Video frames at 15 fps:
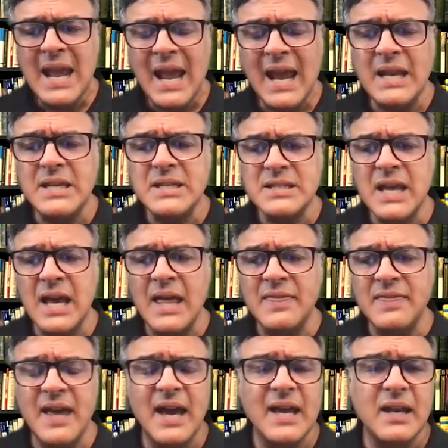And he
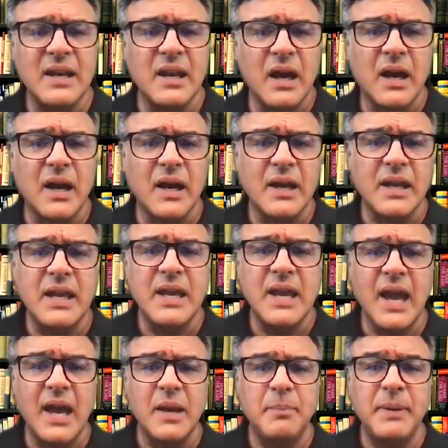said that he
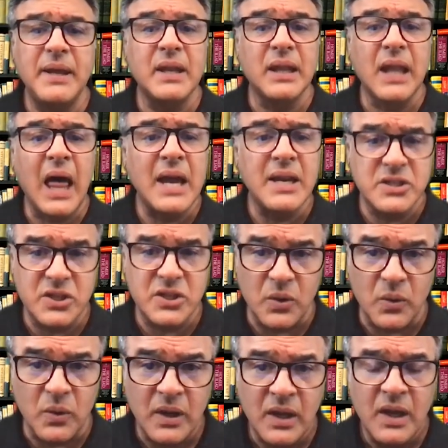had been lied
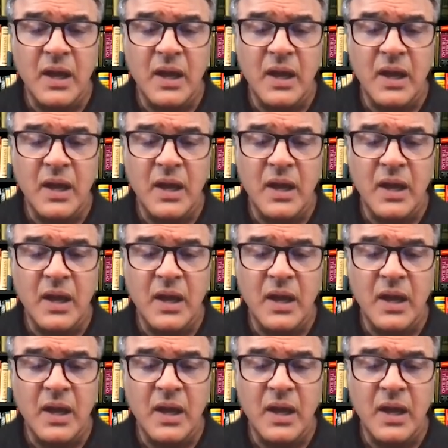to,